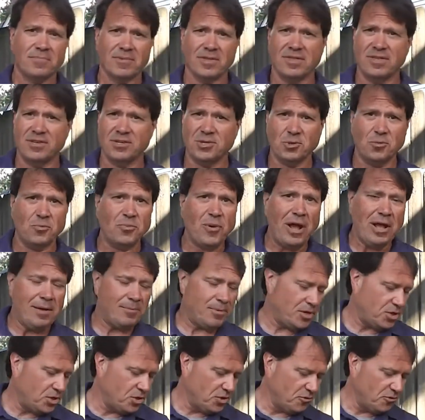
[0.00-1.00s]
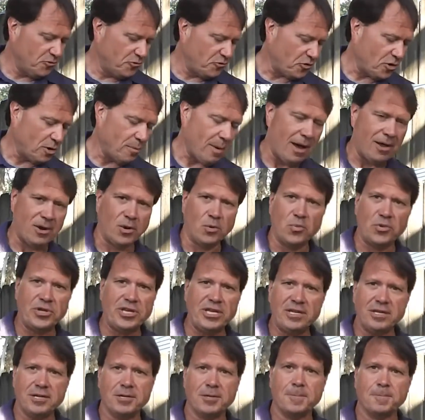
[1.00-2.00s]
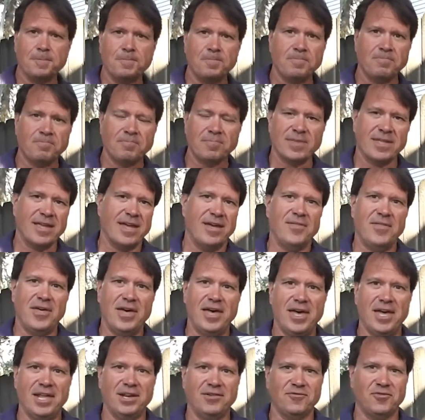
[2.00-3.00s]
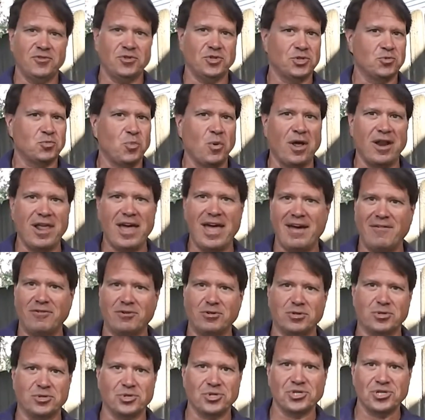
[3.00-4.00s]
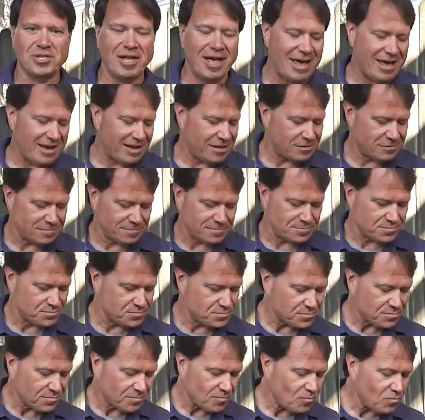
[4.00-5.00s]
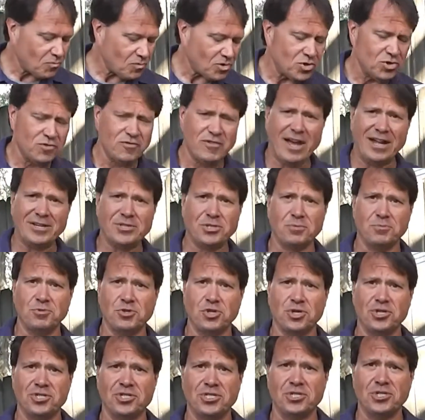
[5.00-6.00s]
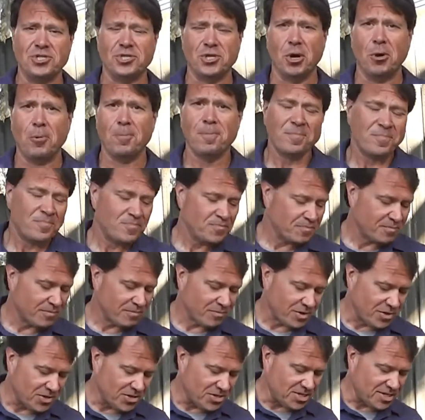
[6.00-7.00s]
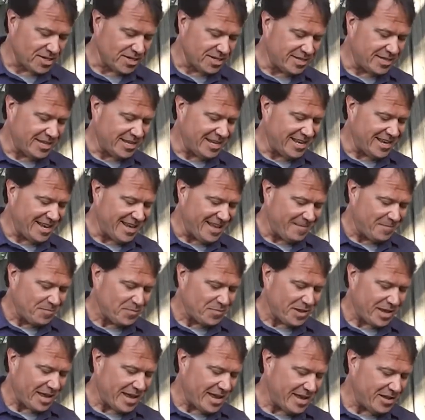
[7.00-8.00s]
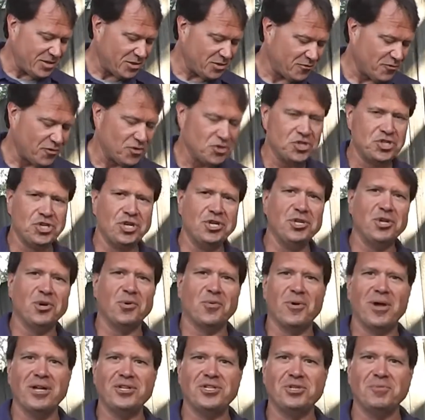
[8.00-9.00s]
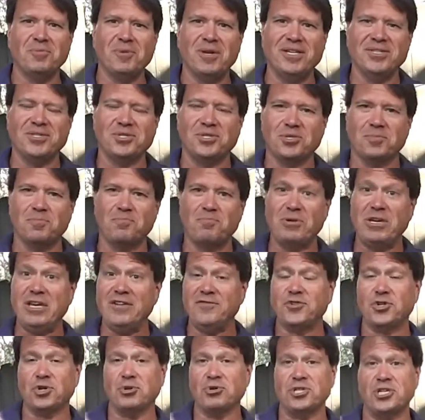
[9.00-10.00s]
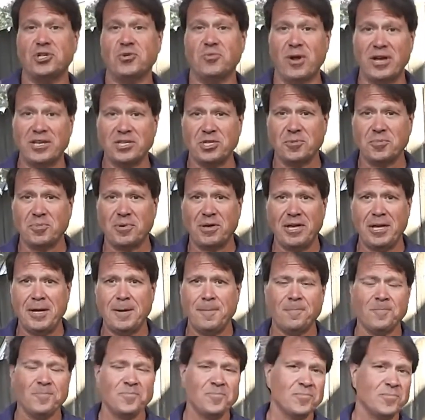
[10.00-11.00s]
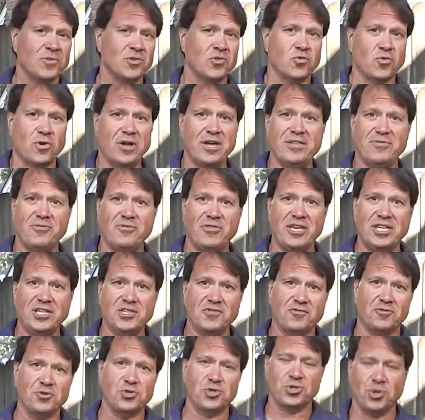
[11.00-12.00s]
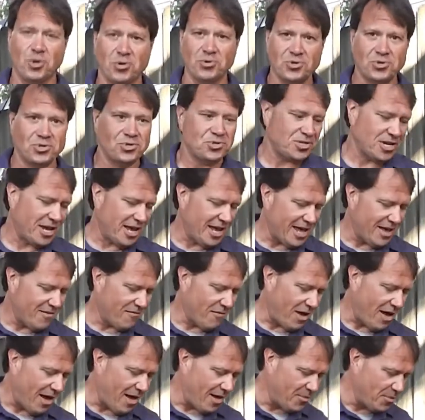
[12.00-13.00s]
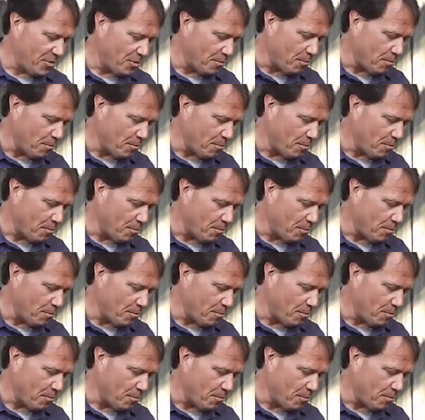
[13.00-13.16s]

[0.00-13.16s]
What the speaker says: this will probably be good for about a week. And then if you just want to have a little snack, you've got some jerky. So this is the 8th Virginia Regiment's beef jerky recipe. Great things for soldiers to have on the